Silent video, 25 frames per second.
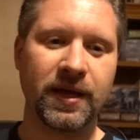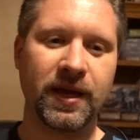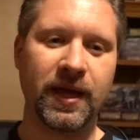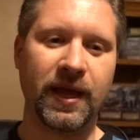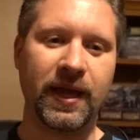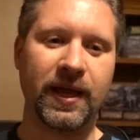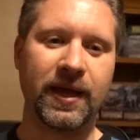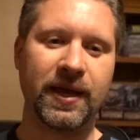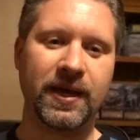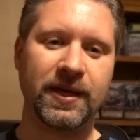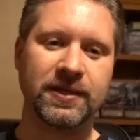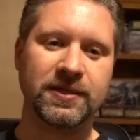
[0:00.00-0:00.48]

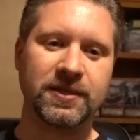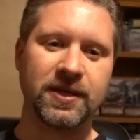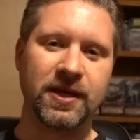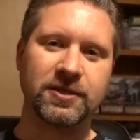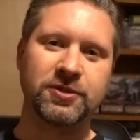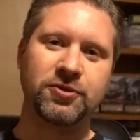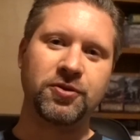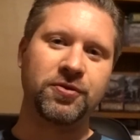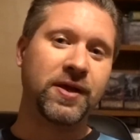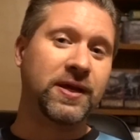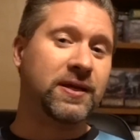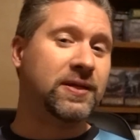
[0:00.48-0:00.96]
And
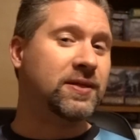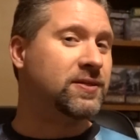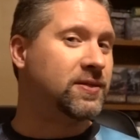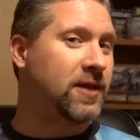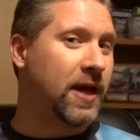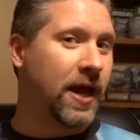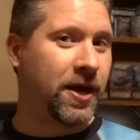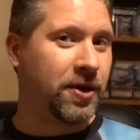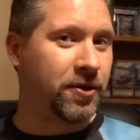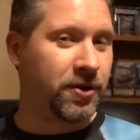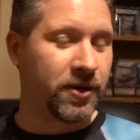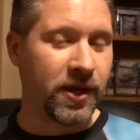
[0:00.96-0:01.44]
so they
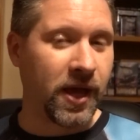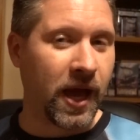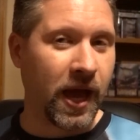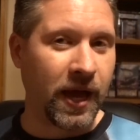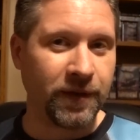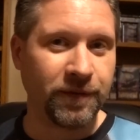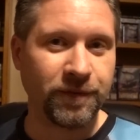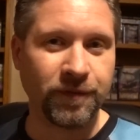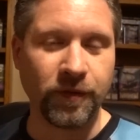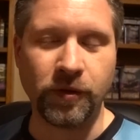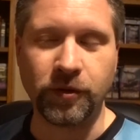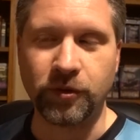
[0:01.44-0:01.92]
desire to
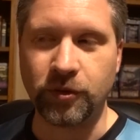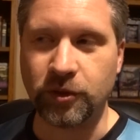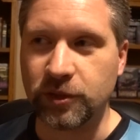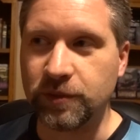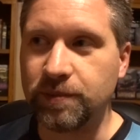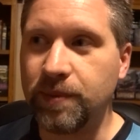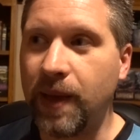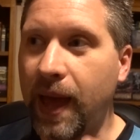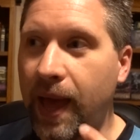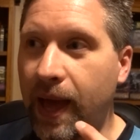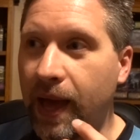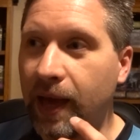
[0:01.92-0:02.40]
guide Fulgur's
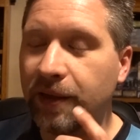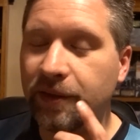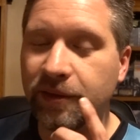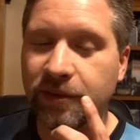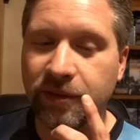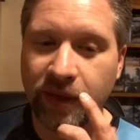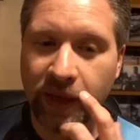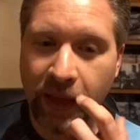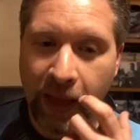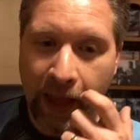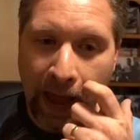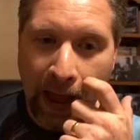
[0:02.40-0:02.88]

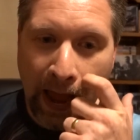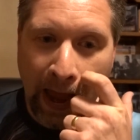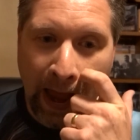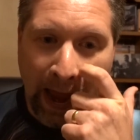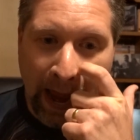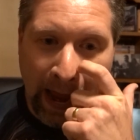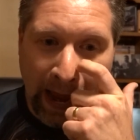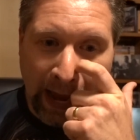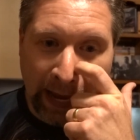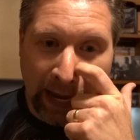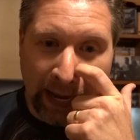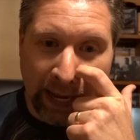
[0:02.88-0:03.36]
path
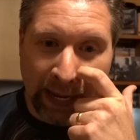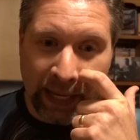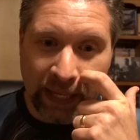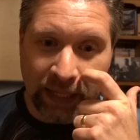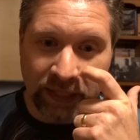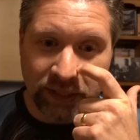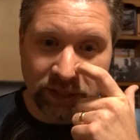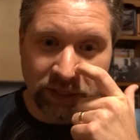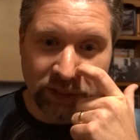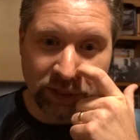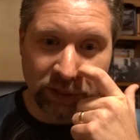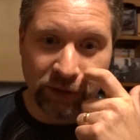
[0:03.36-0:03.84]

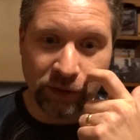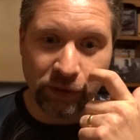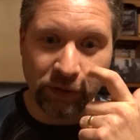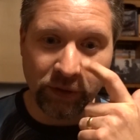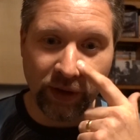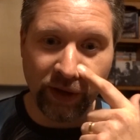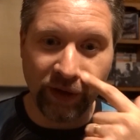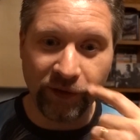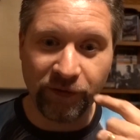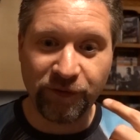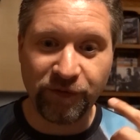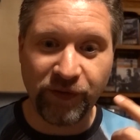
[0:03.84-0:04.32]
and
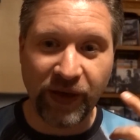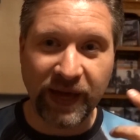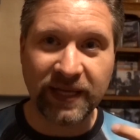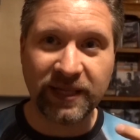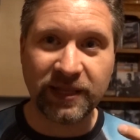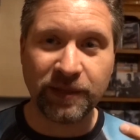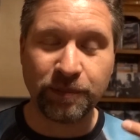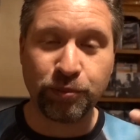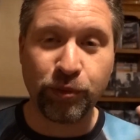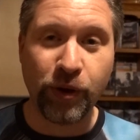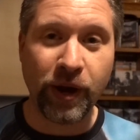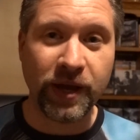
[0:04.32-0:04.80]
to
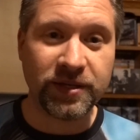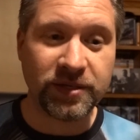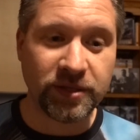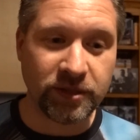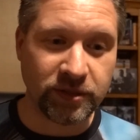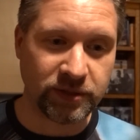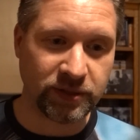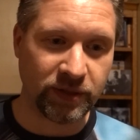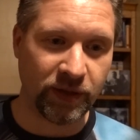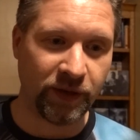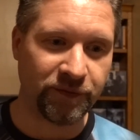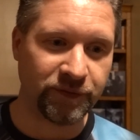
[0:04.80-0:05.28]
fight the
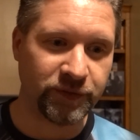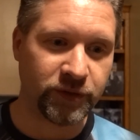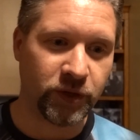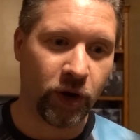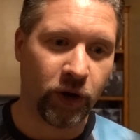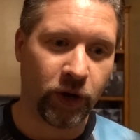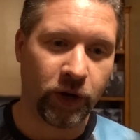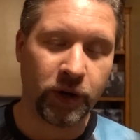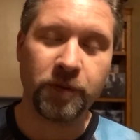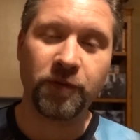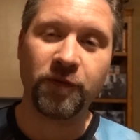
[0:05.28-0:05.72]
presence of dark